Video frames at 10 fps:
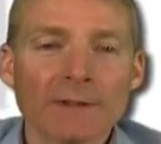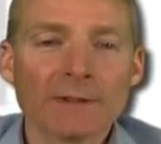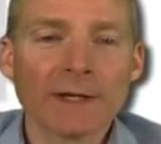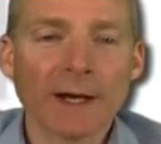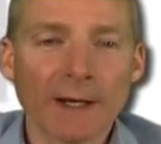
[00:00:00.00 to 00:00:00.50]

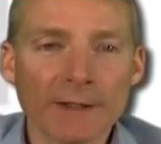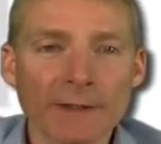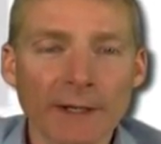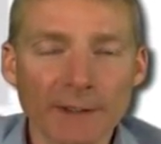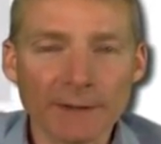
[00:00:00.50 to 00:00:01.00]
the higher
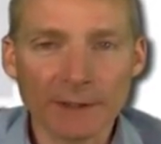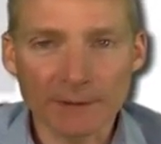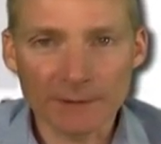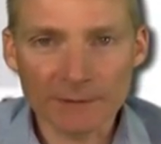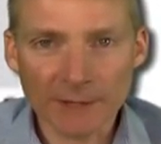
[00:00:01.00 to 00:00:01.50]
your LDL
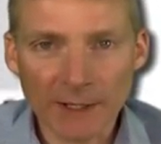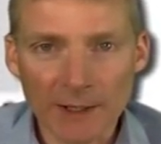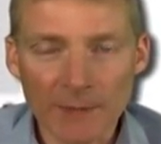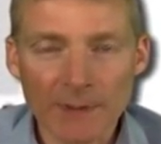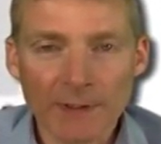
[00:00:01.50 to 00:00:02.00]
goes up.